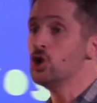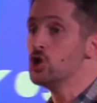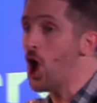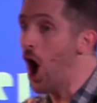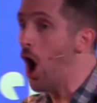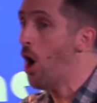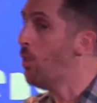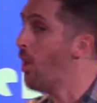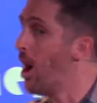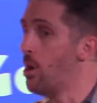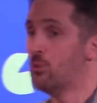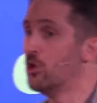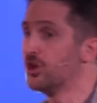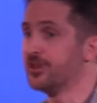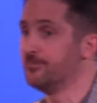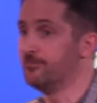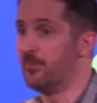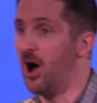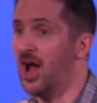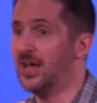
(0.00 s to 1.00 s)
No one would
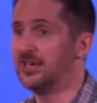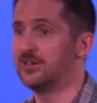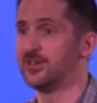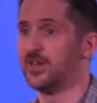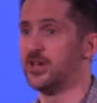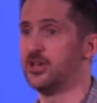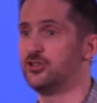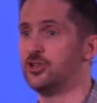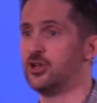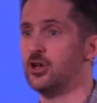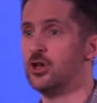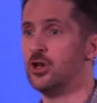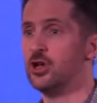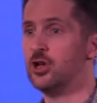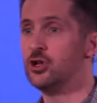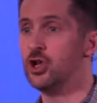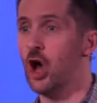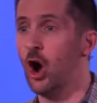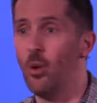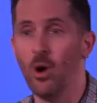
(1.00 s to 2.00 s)
have minded.
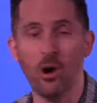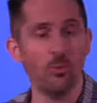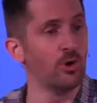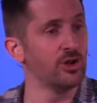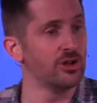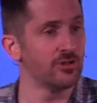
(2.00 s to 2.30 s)
No one